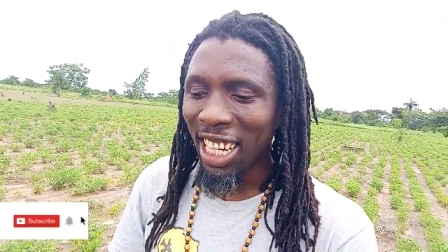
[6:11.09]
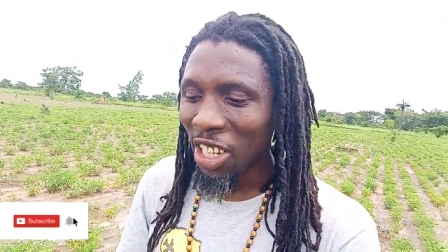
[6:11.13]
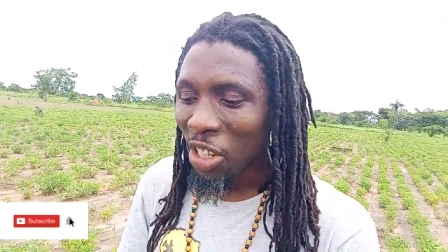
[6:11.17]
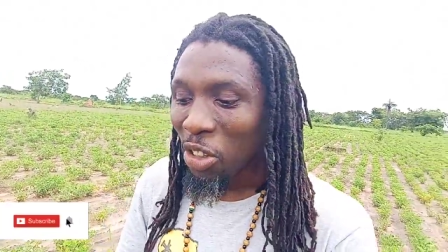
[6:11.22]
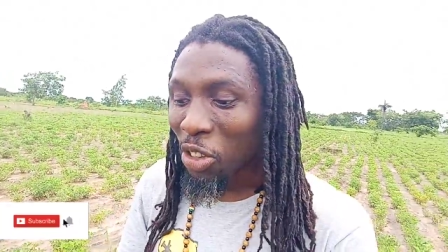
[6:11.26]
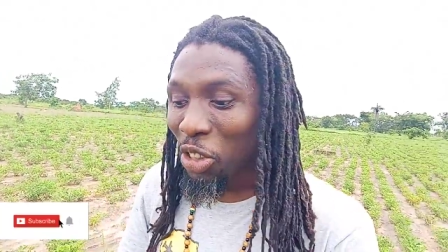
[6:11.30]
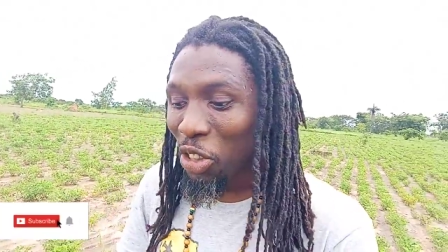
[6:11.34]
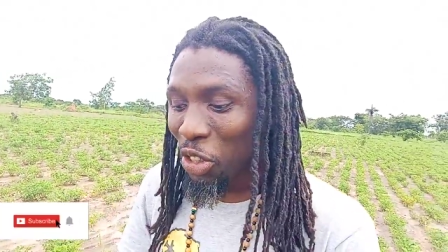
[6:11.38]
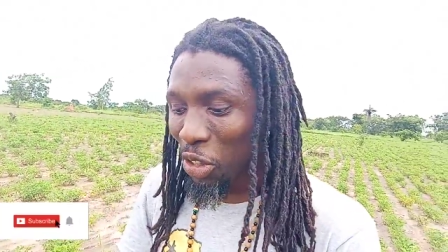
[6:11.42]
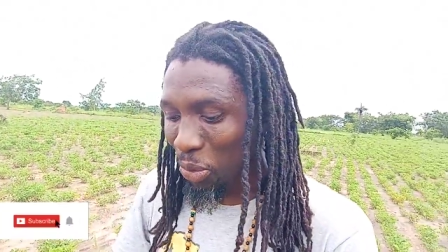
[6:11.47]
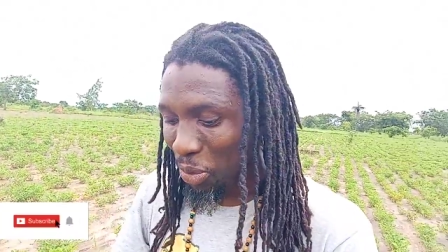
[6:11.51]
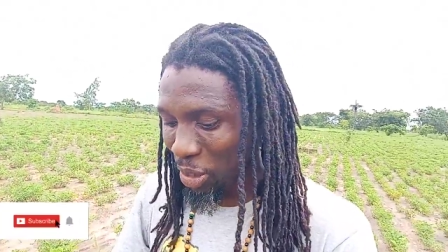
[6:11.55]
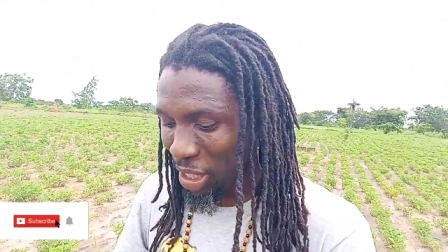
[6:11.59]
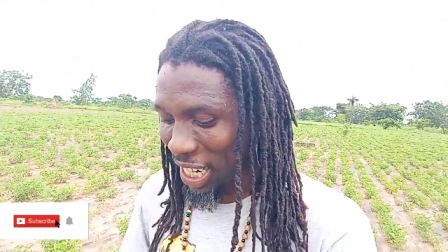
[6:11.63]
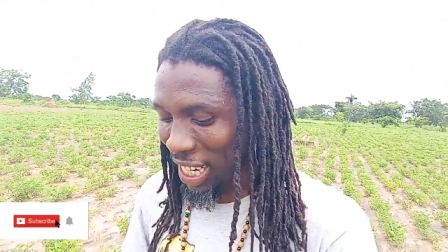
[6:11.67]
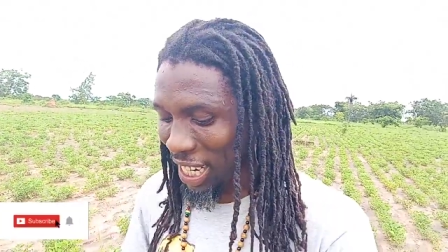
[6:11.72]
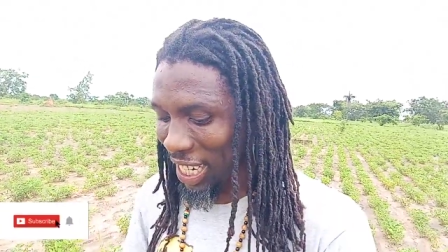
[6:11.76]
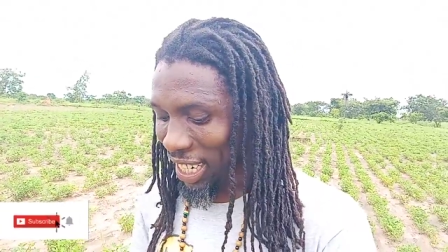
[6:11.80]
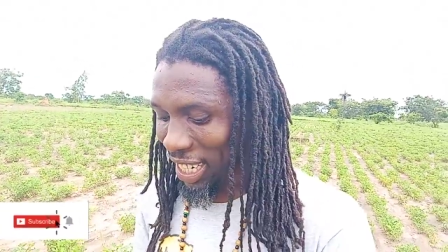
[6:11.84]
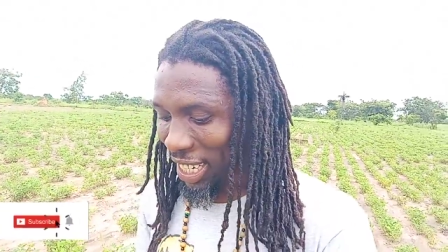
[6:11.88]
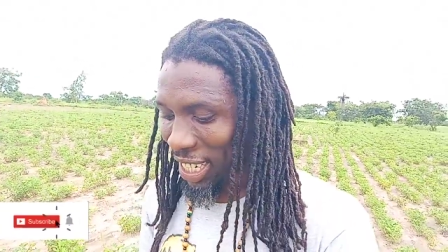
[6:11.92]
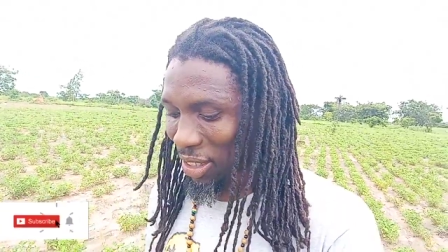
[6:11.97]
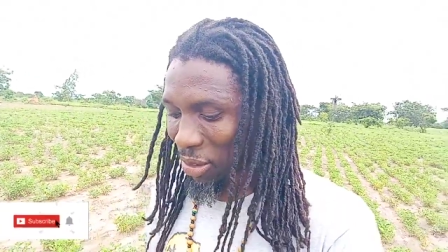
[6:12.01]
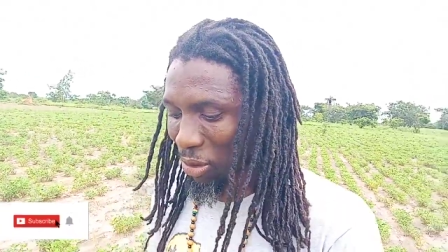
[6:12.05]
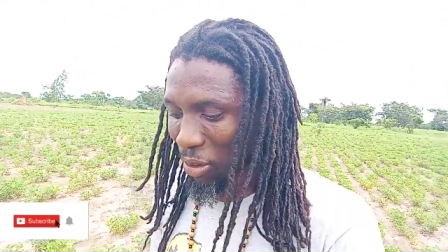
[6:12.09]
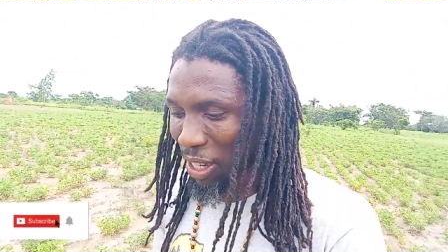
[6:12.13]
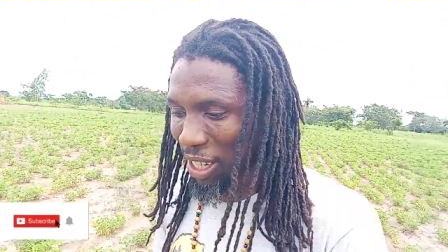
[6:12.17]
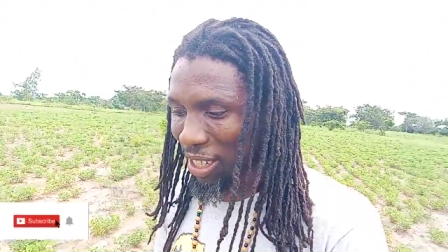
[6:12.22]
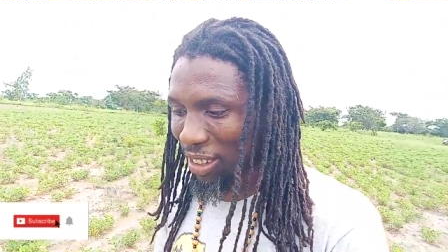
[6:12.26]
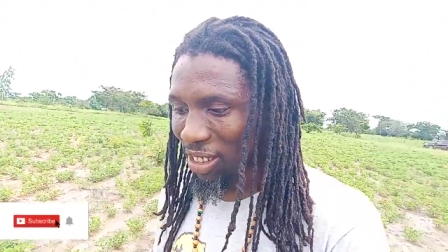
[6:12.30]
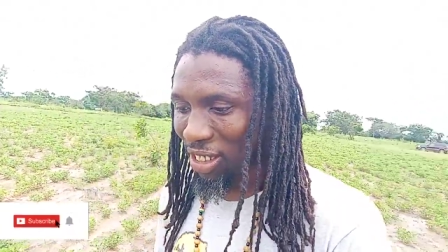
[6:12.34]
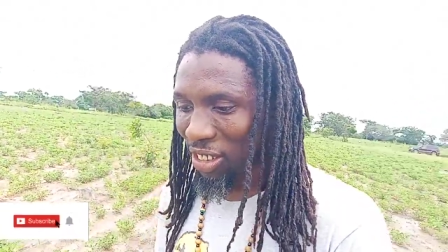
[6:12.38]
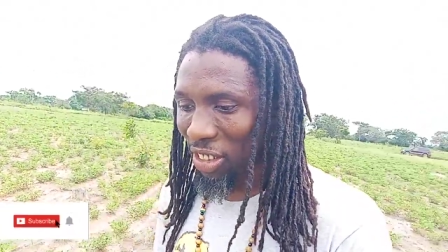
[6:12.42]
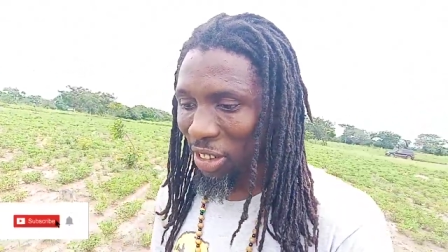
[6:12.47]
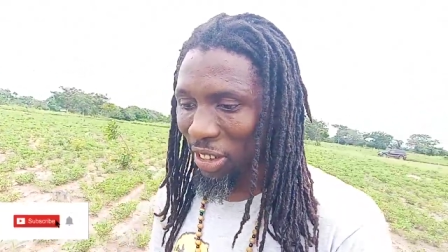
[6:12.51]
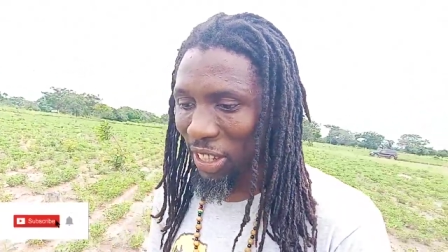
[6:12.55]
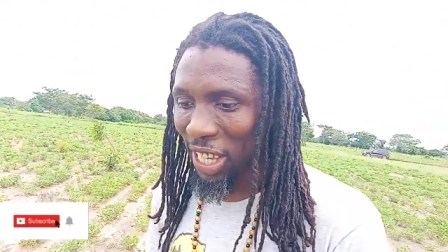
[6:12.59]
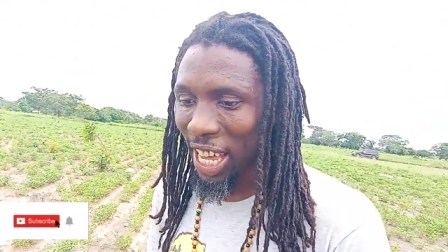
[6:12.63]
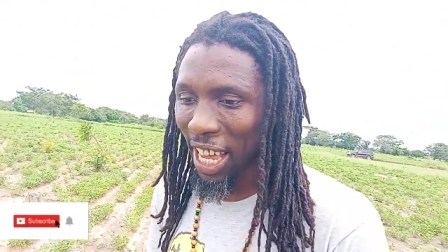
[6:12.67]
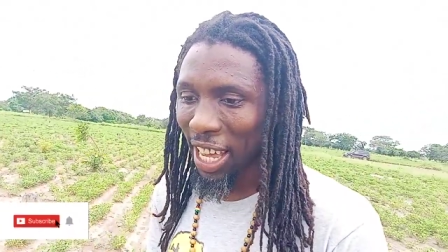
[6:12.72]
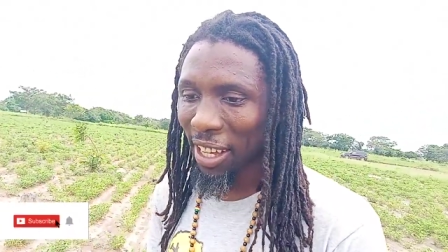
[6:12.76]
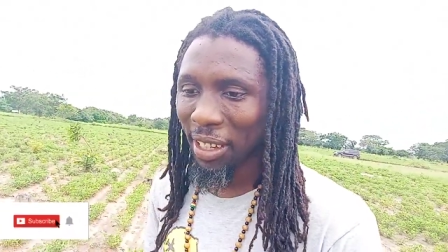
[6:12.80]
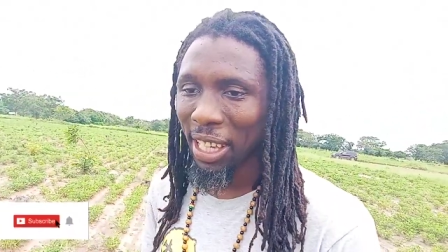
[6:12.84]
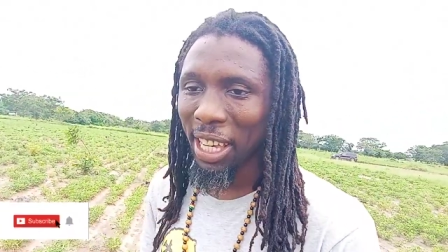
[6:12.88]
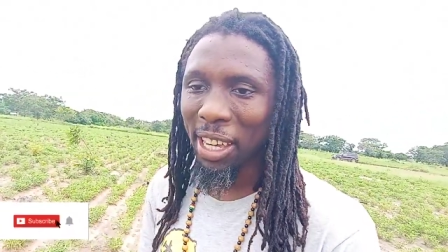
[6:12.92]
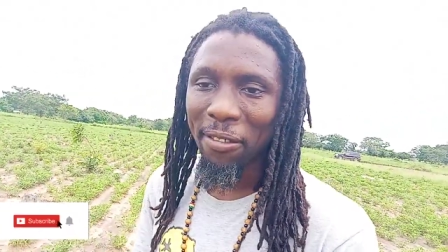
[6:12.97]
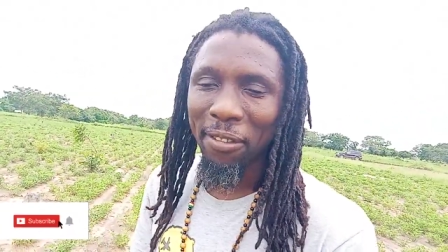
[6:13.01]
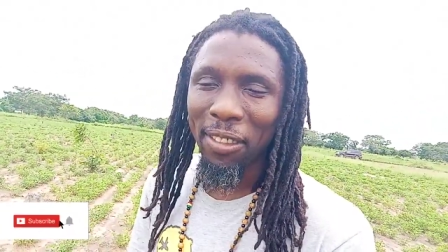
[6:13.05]
A YouTube channel as well. So
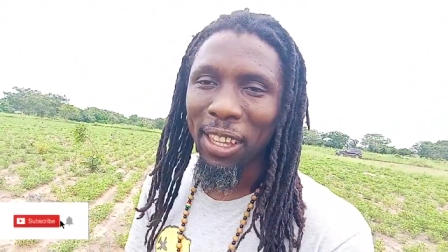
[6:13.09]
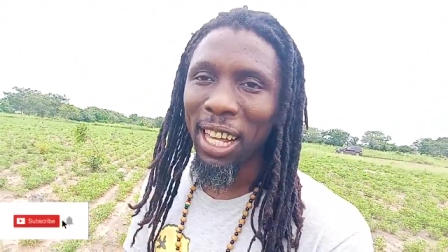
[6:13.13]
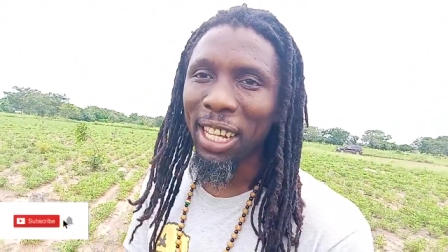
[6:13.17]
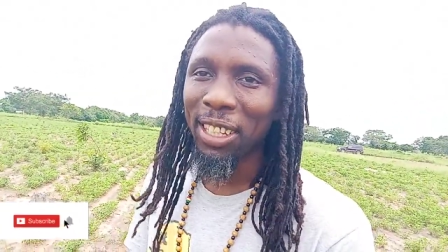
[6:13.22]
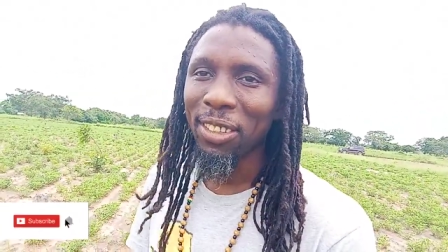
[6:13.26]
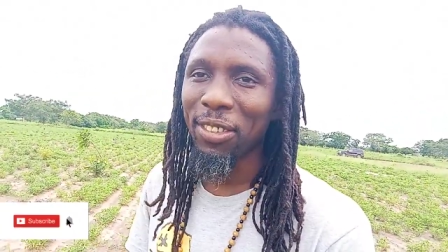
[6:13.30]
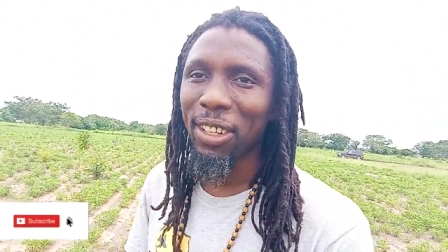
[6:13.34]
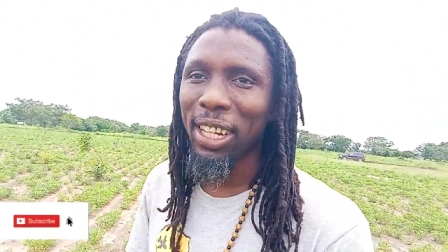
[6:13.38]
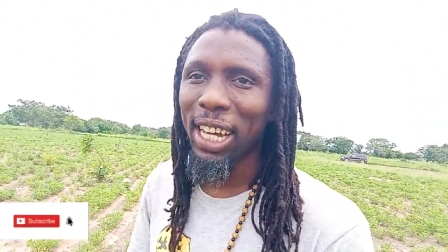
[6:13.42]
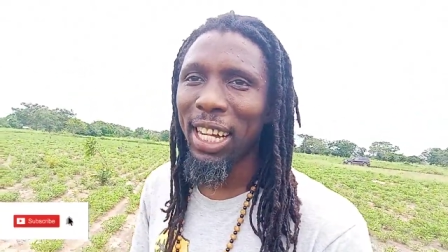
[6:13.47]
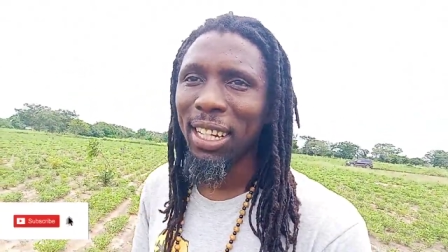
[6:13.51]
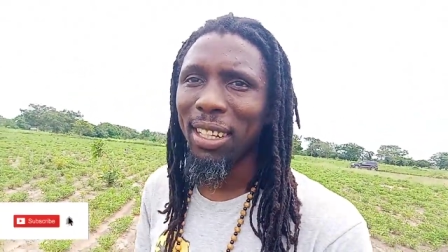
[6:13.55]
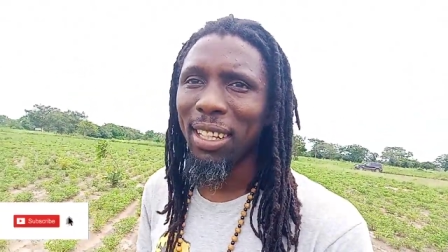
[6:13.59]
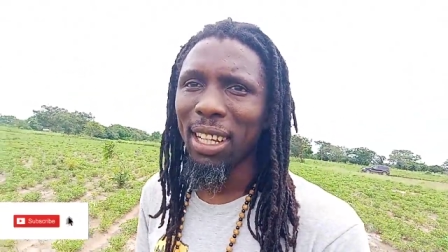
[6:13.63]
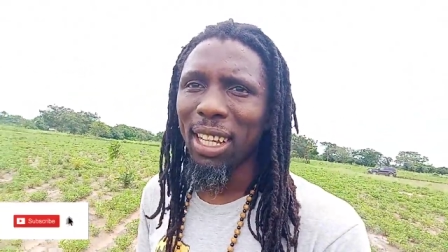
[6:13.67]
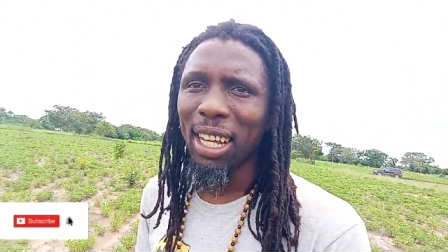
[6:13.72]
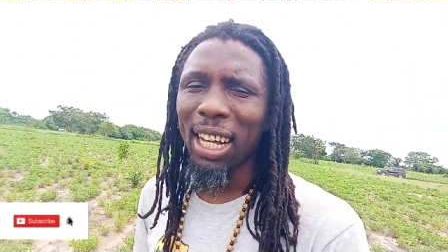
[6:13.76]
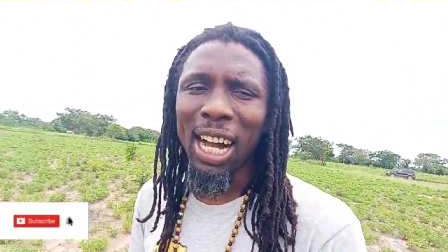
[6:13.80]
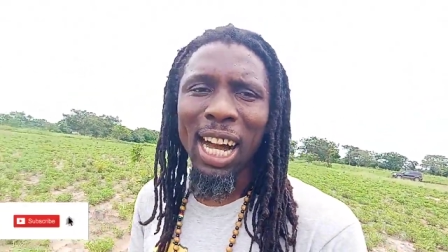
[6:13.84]
yeah, give thanks for that.